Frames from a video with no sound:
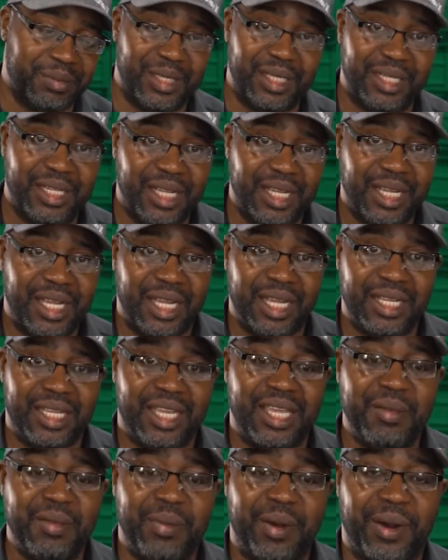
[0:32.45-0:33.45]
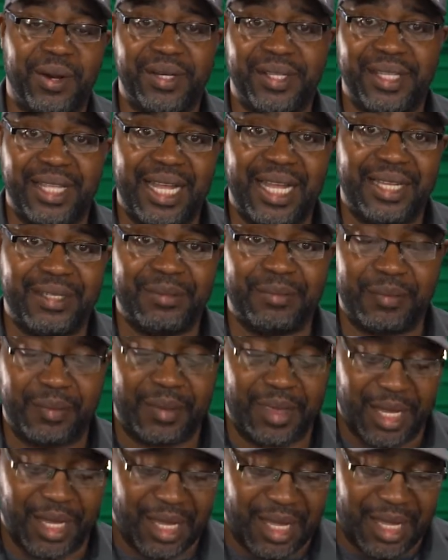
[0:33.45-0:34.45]
But a key part of that
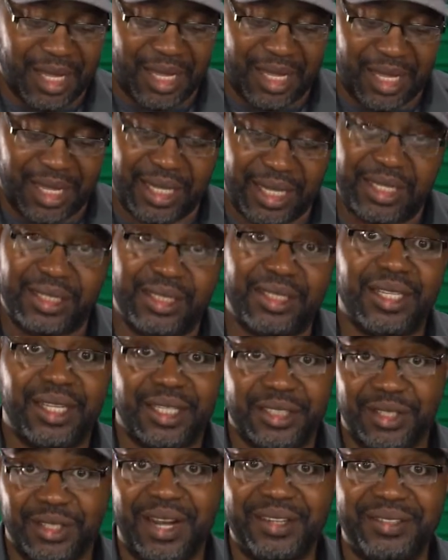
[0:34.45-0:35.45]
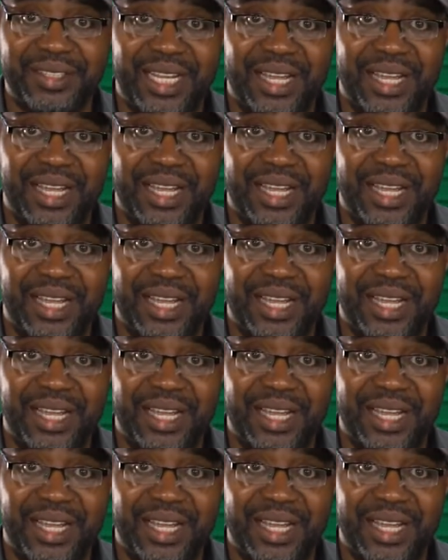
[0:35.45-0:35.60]
is a drive